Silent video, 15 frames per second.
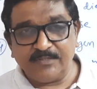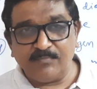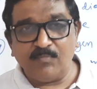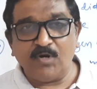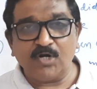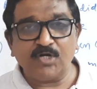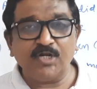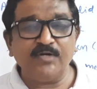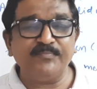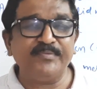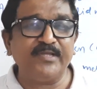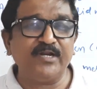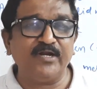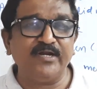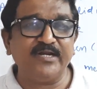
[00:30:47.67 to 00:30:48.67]
The
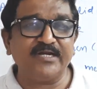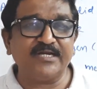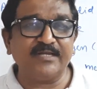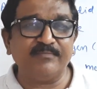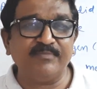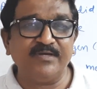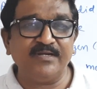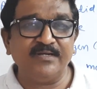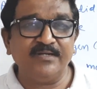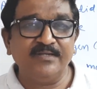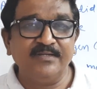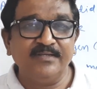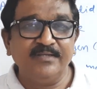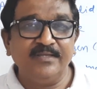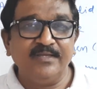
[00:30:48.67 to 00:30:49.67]
modern periodic table
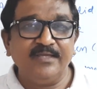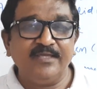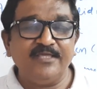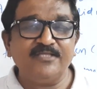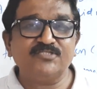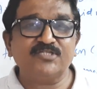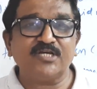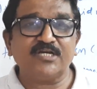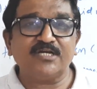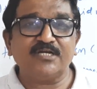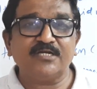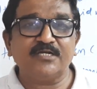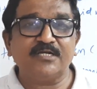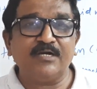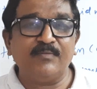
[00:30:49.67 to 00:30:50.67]
is a